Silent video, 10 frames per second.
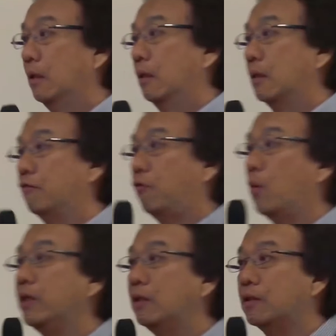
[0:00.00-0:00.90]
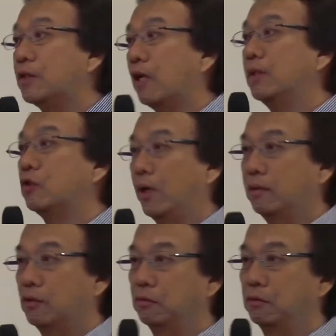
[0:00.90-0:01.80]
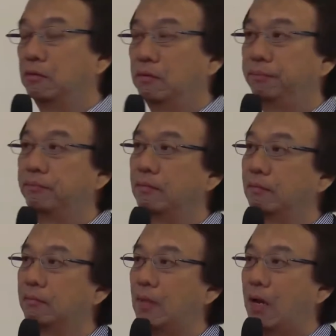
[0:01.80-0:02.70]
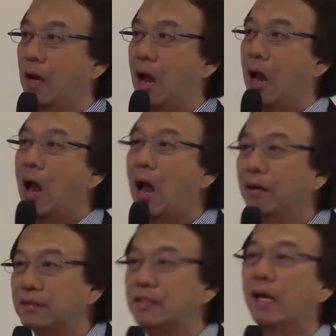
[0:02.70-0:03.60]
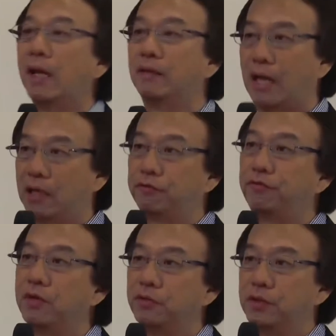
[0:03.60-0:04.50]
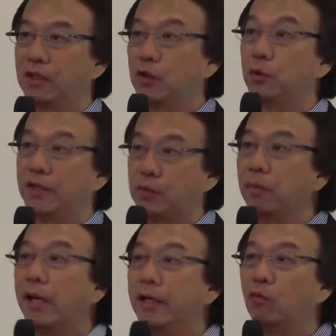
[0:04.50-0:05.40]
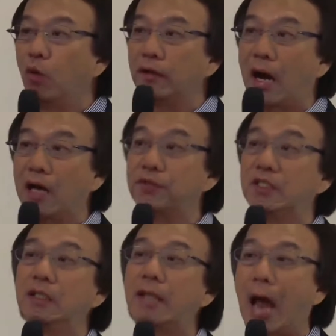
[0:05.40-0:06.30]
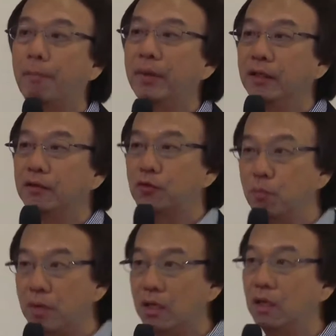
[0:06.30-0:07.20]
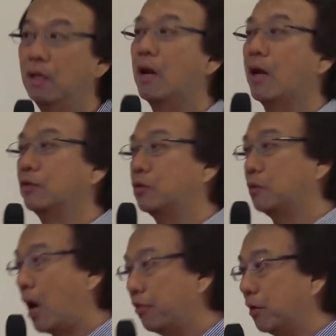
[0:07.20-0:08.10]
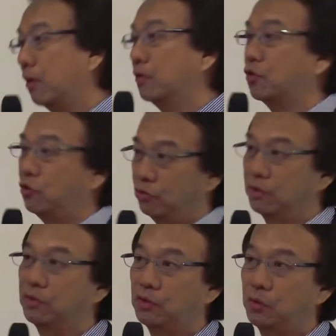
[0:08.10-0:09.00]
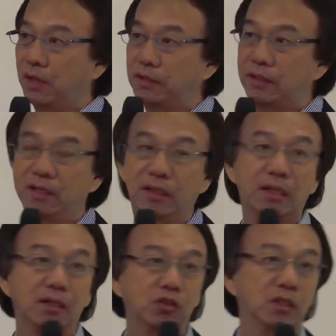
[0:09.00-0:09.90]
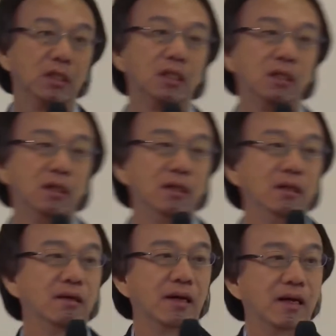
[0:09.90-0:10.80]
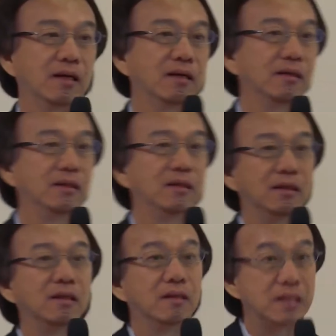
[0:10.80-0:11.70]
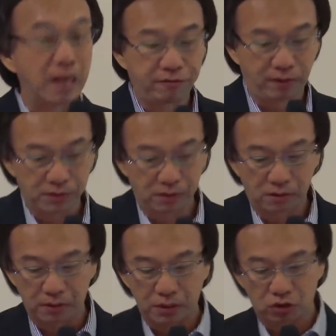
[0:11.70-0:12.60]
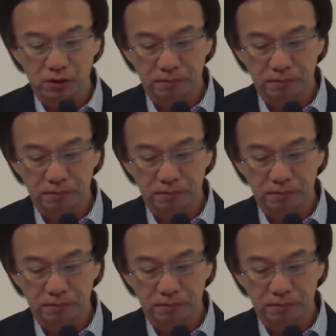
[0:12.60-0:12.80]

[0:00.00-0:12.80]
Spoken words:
Now, for many years, I've been trying to understand the kind of theories that could explain what I have seen happening to me and to other students who are studying English in an EFL situation.